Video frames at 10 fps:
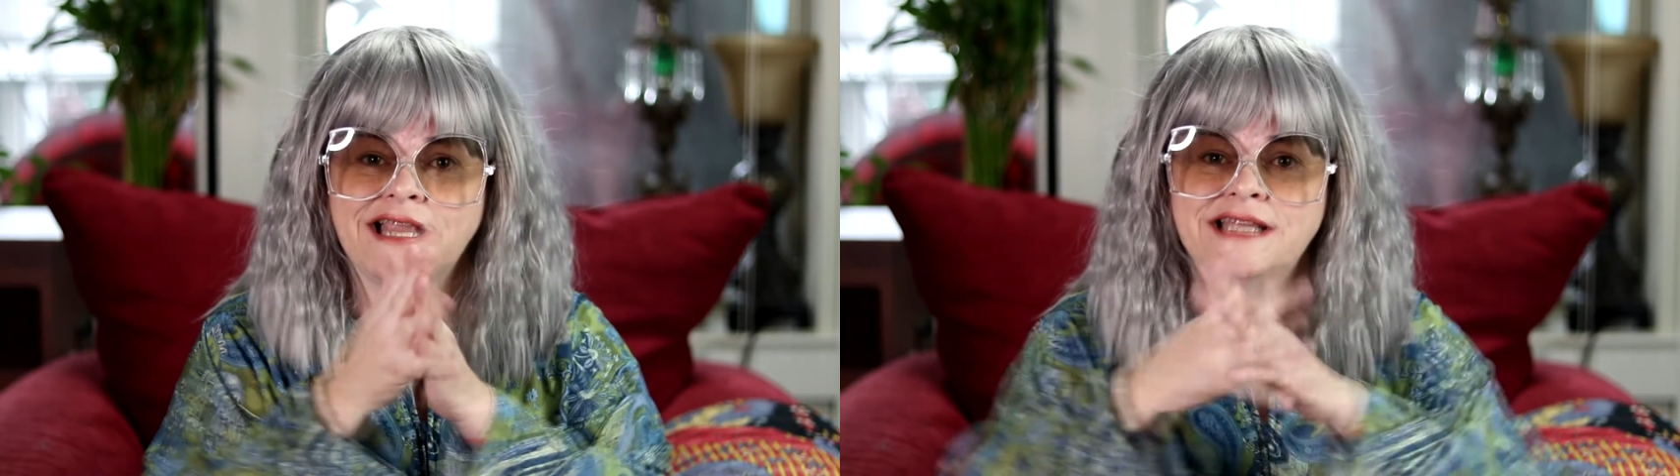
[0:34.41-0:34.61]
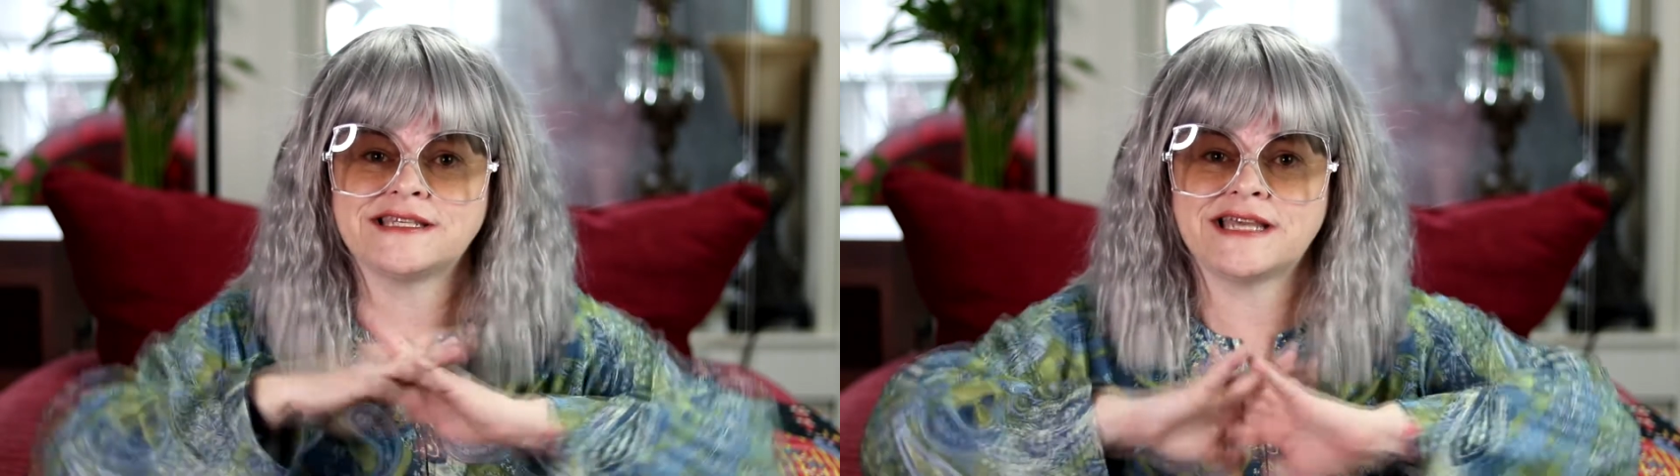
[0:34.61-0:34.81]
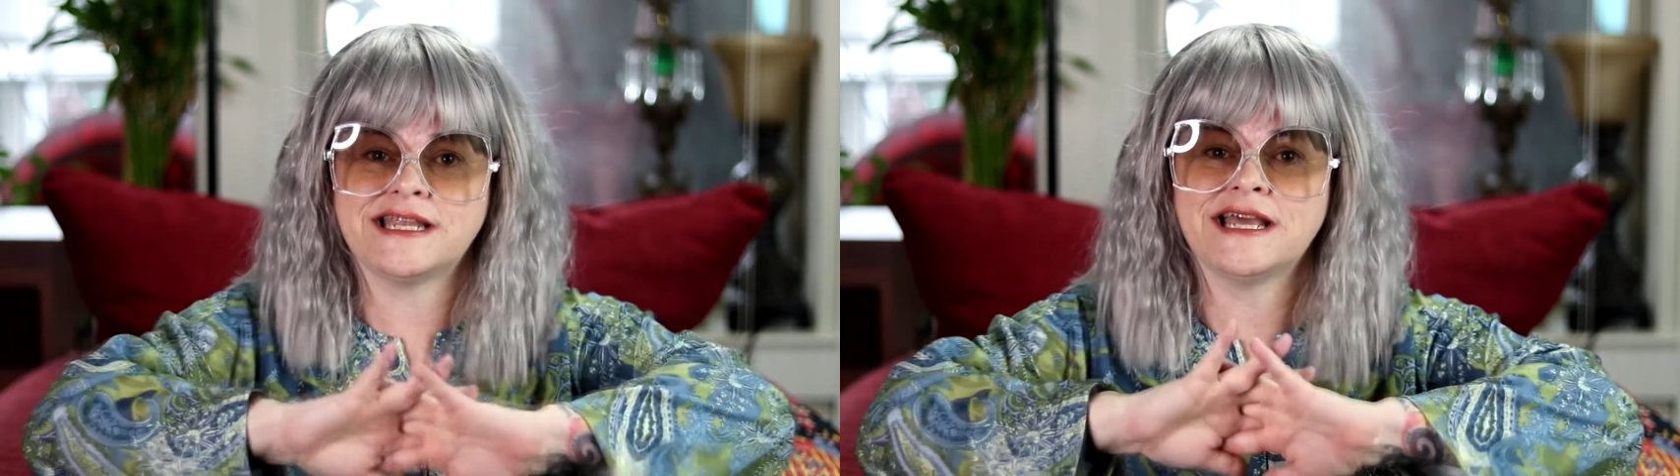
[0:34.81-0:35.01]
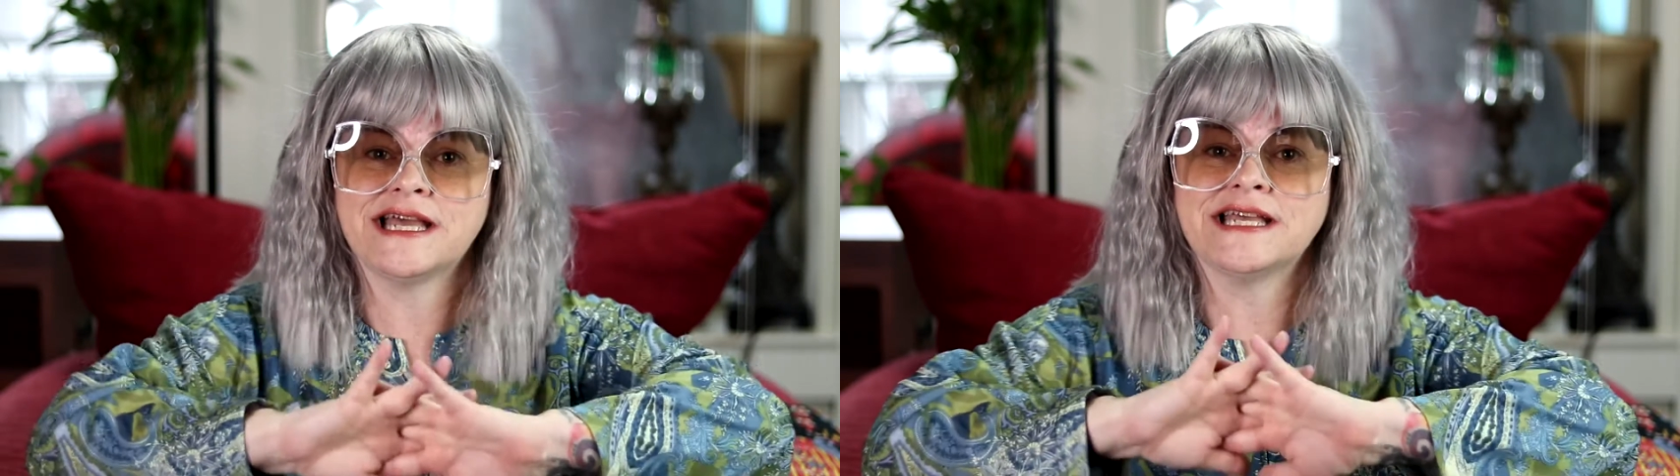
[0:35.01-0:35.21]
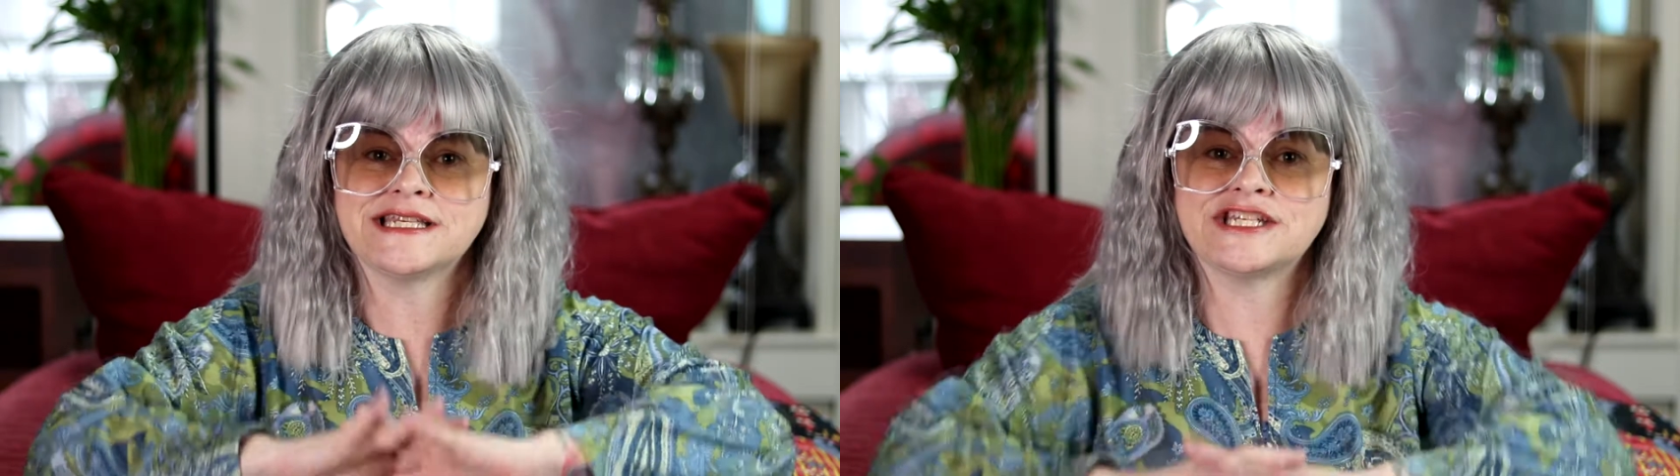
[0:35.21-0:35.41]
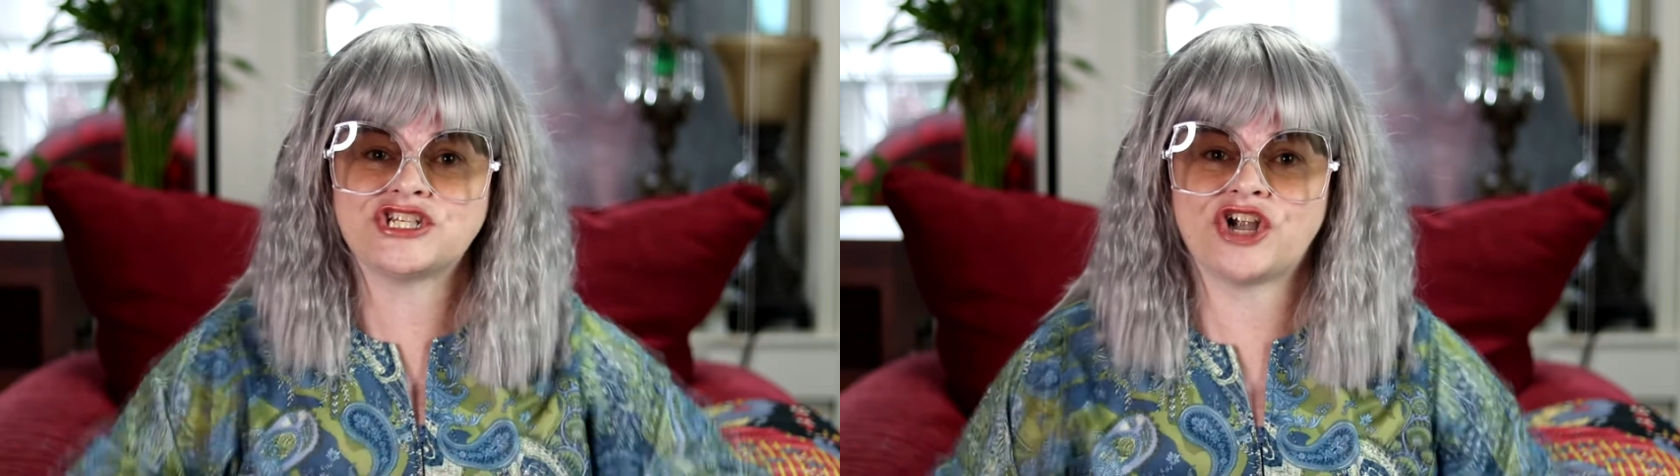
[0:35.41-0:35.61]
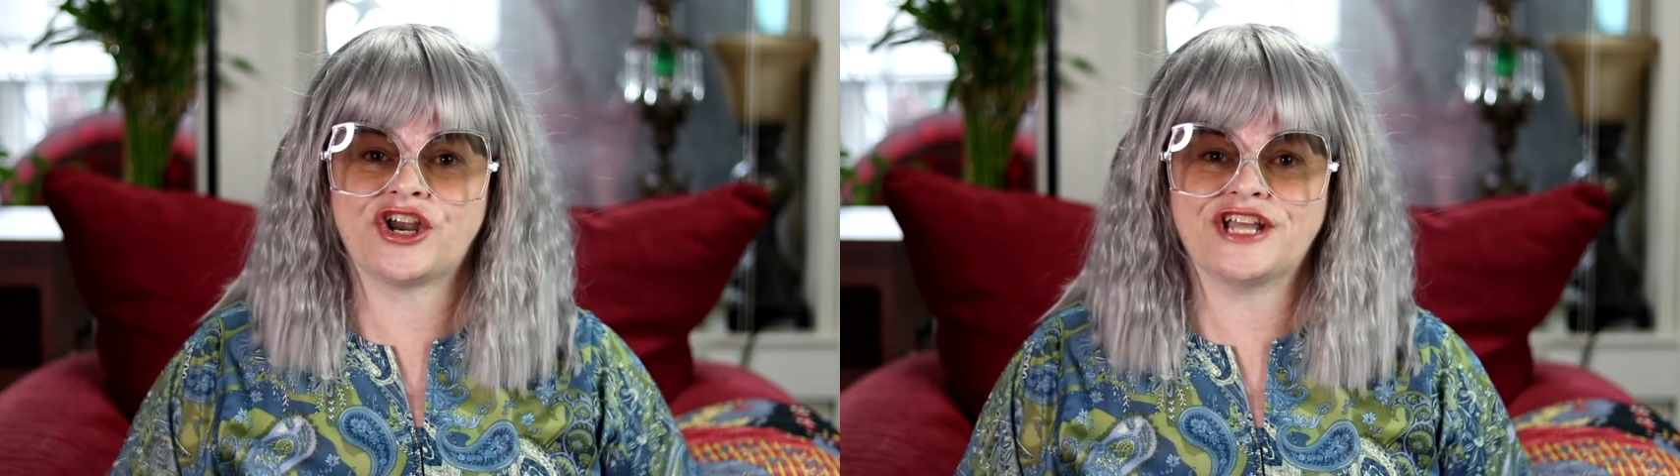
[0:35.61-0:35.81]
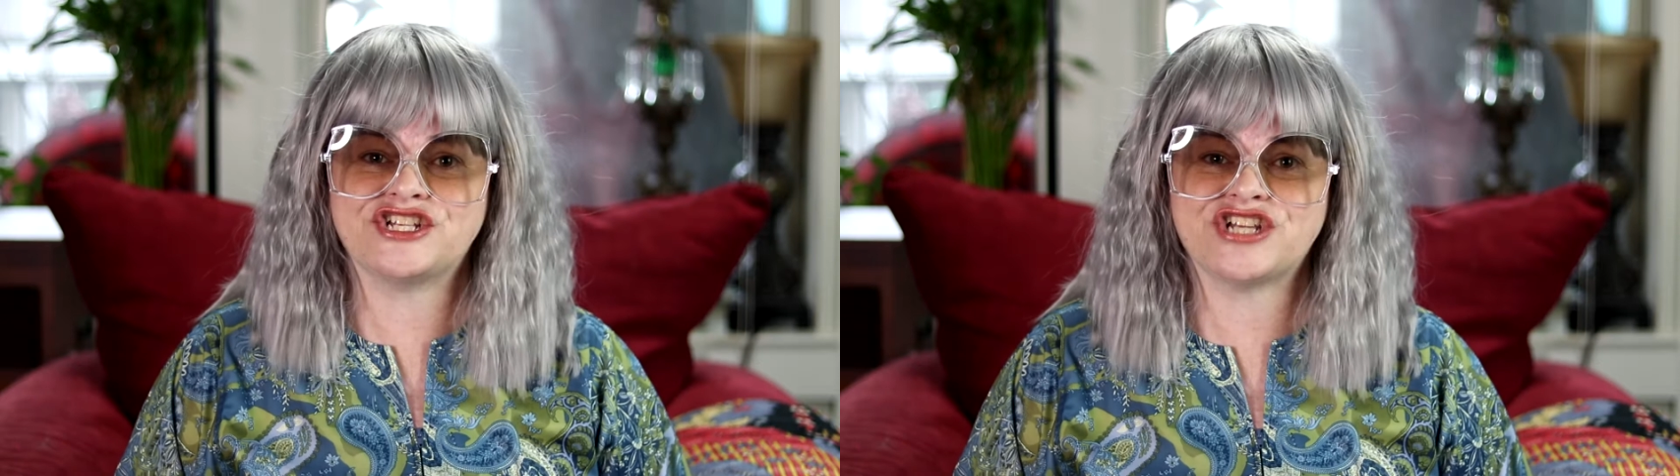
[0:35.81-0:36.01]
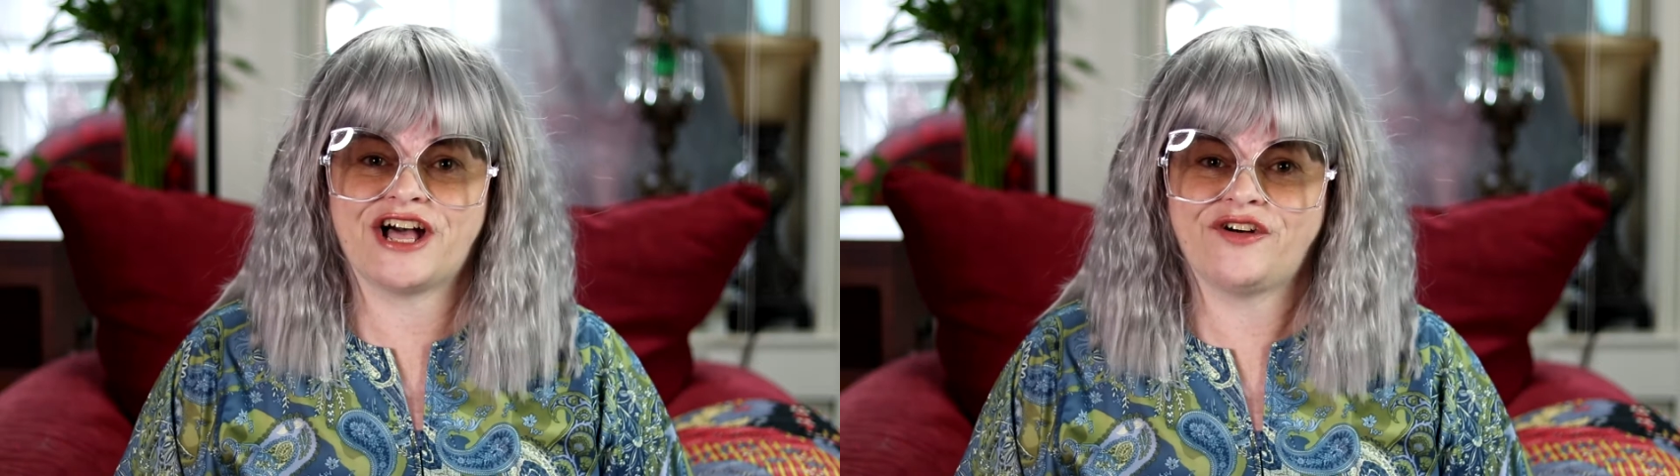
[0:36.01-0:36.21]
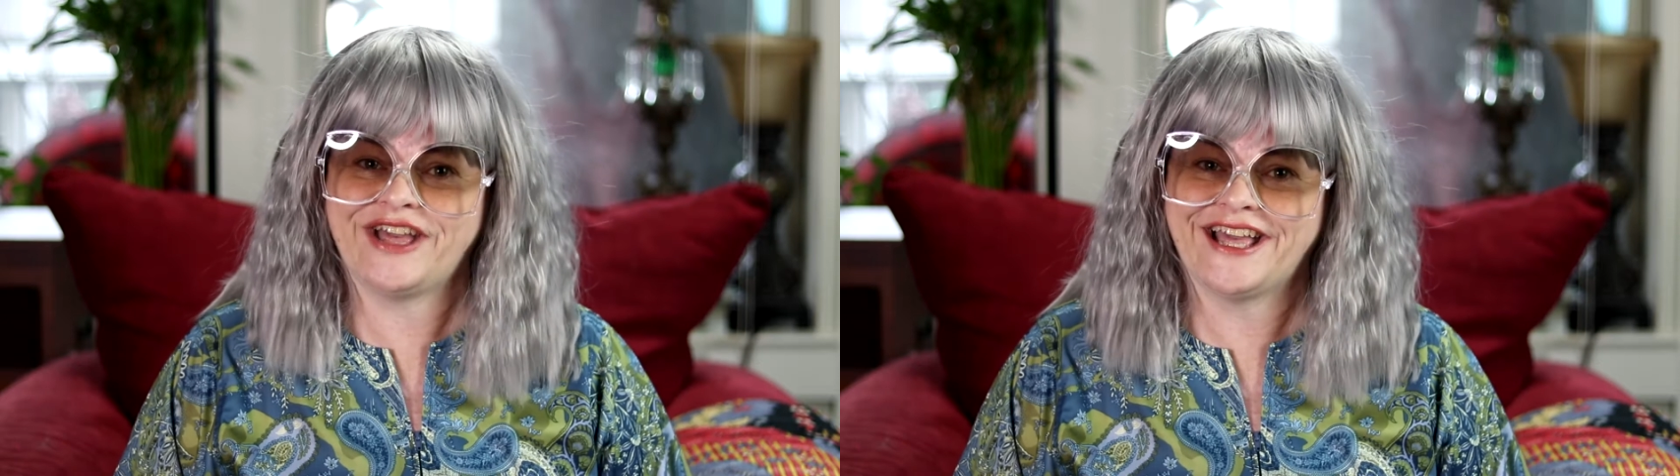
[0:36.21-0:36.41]
Let's get started,
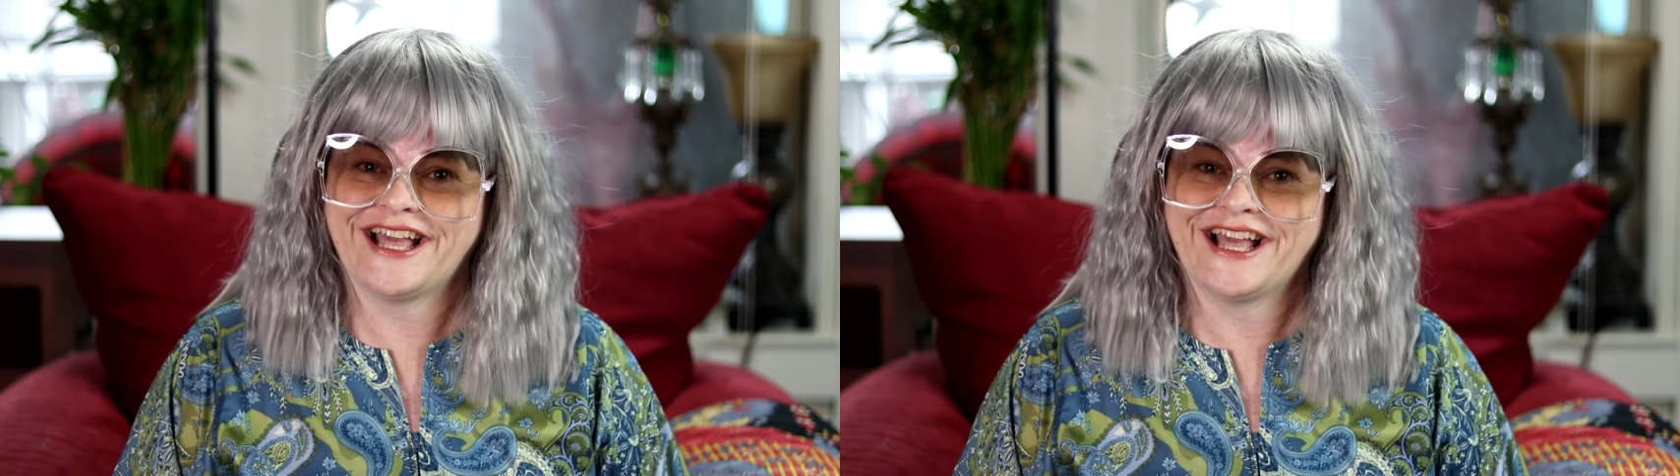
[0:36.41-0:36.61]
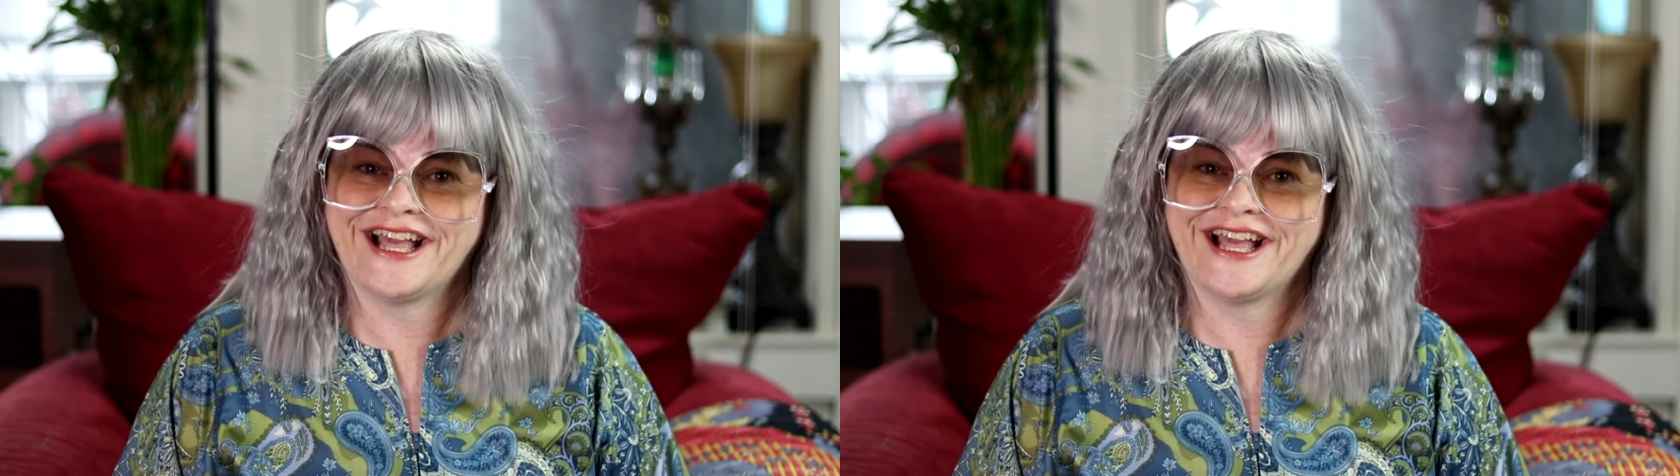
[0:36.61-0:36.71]
shall we?